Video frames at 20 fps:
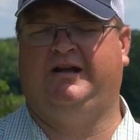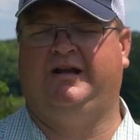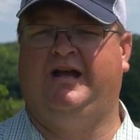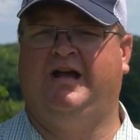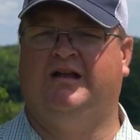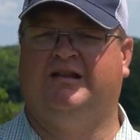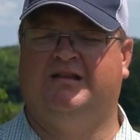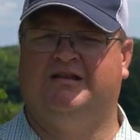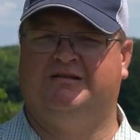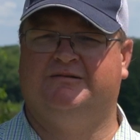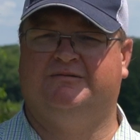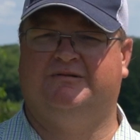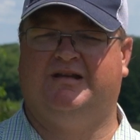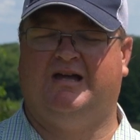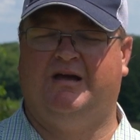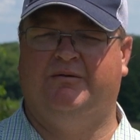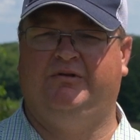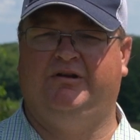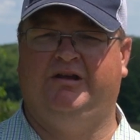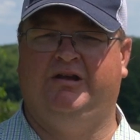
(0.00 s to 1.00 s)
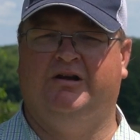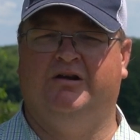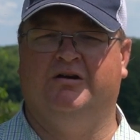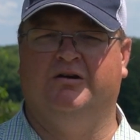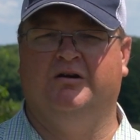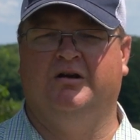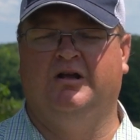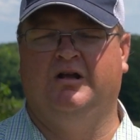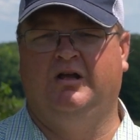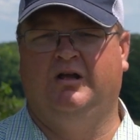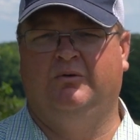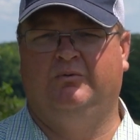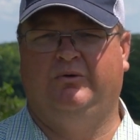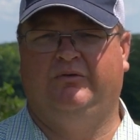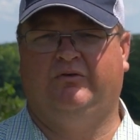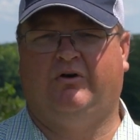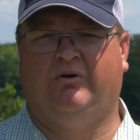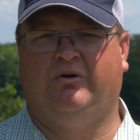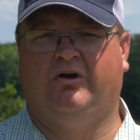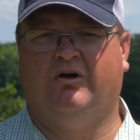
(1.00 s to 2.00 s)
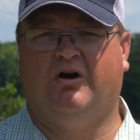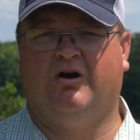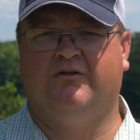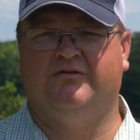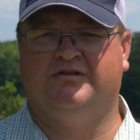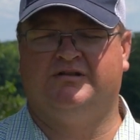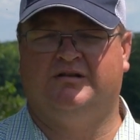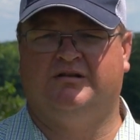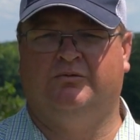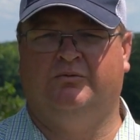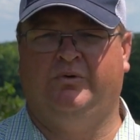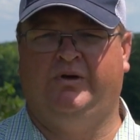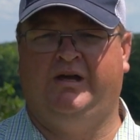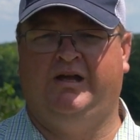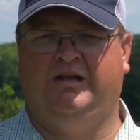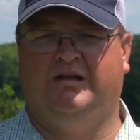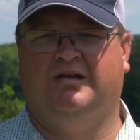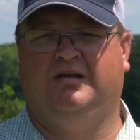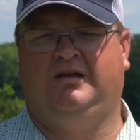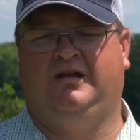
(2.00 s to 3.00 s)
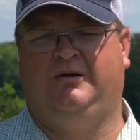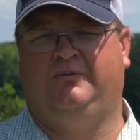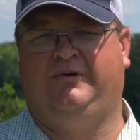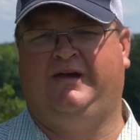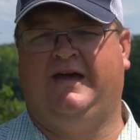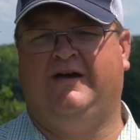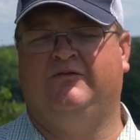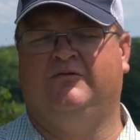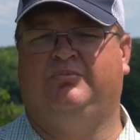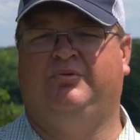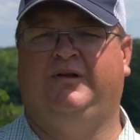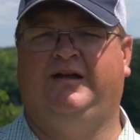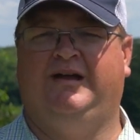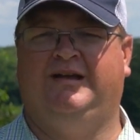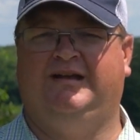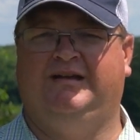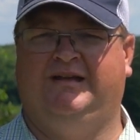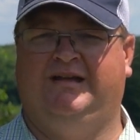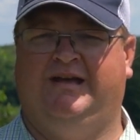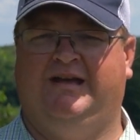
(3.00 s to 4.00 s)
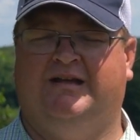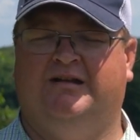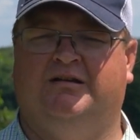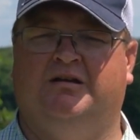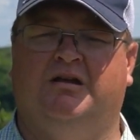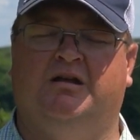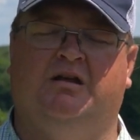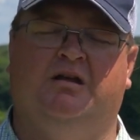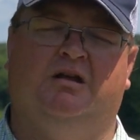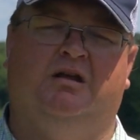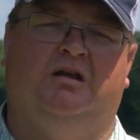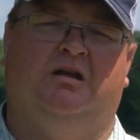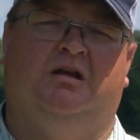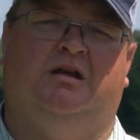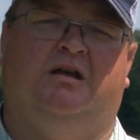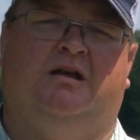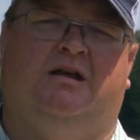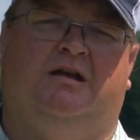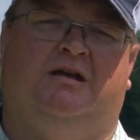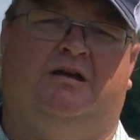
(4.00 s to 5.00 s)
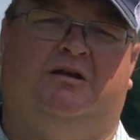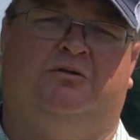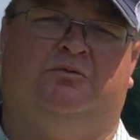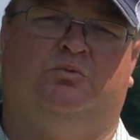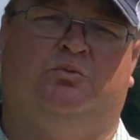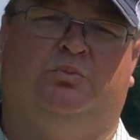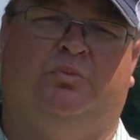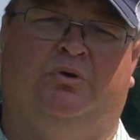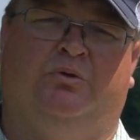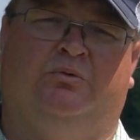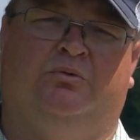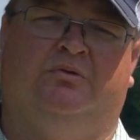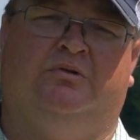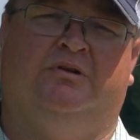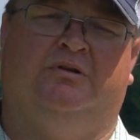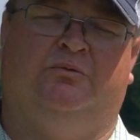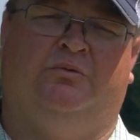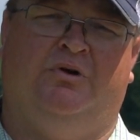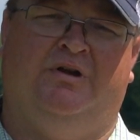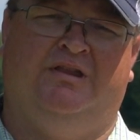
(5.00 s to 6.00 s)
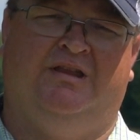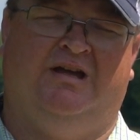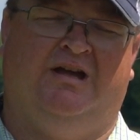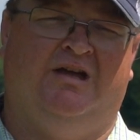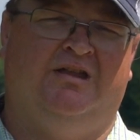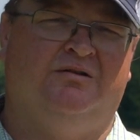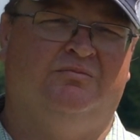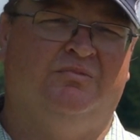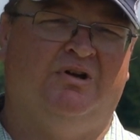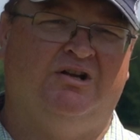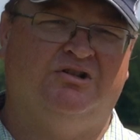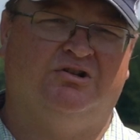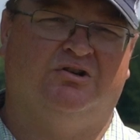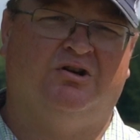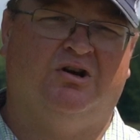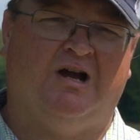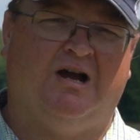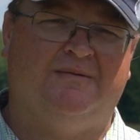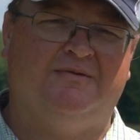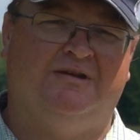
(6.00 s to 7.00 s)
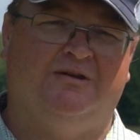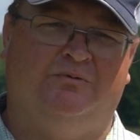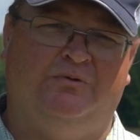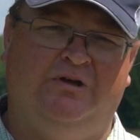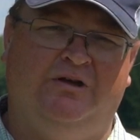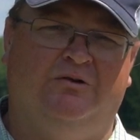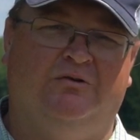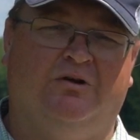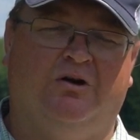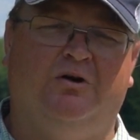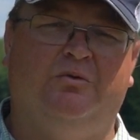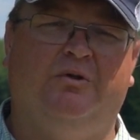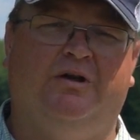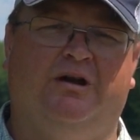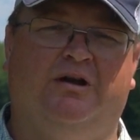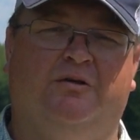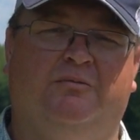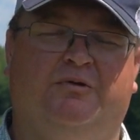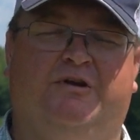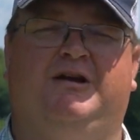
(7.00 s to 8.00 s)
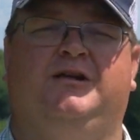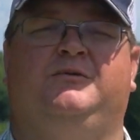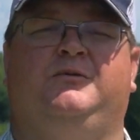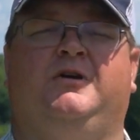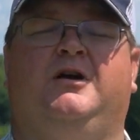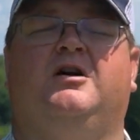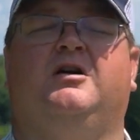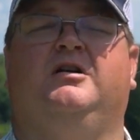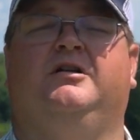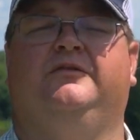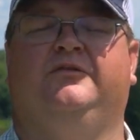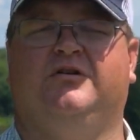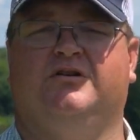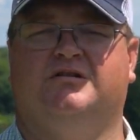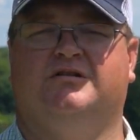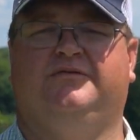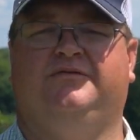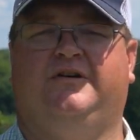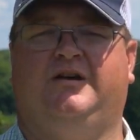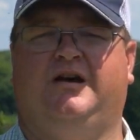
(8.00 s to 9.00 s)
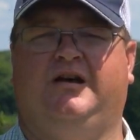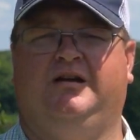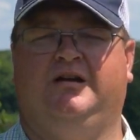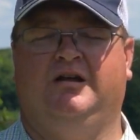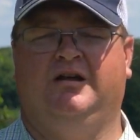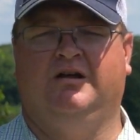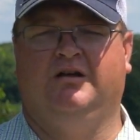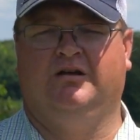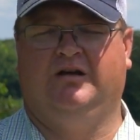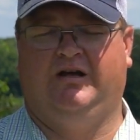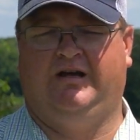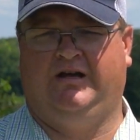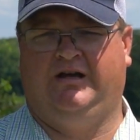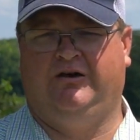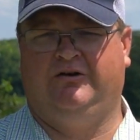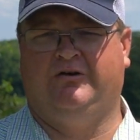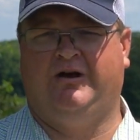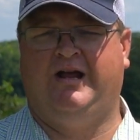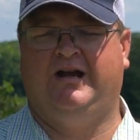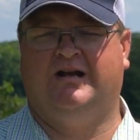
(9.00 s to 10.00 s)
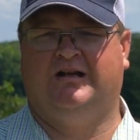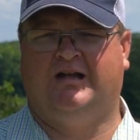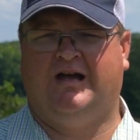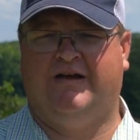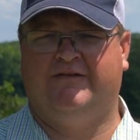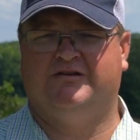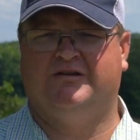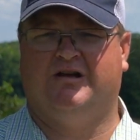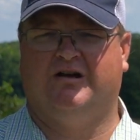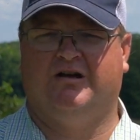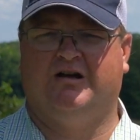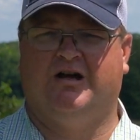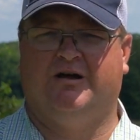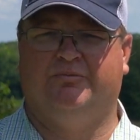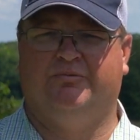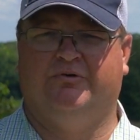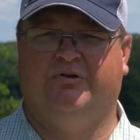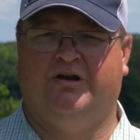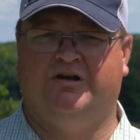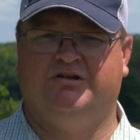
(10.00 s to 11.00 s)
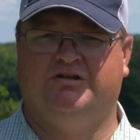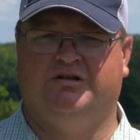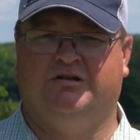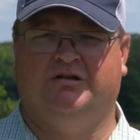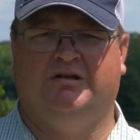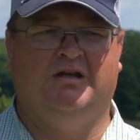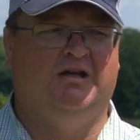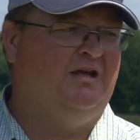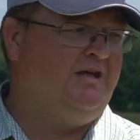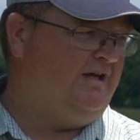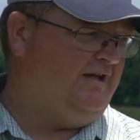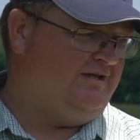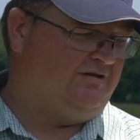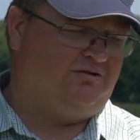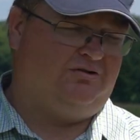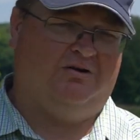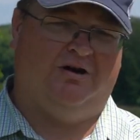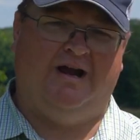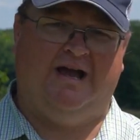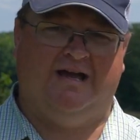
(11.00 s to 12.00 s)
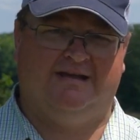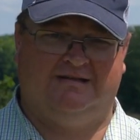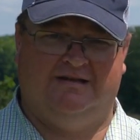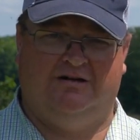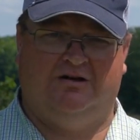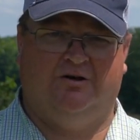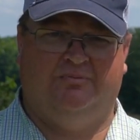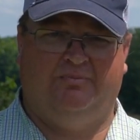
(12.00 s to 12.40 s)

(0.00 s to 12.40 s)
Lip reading: now at this time of the year, we've already harvested the wheat and we haven't planted it yet. But one of the other major crops that we grow here, because we are a diversified grain and livestock operation, is grass in our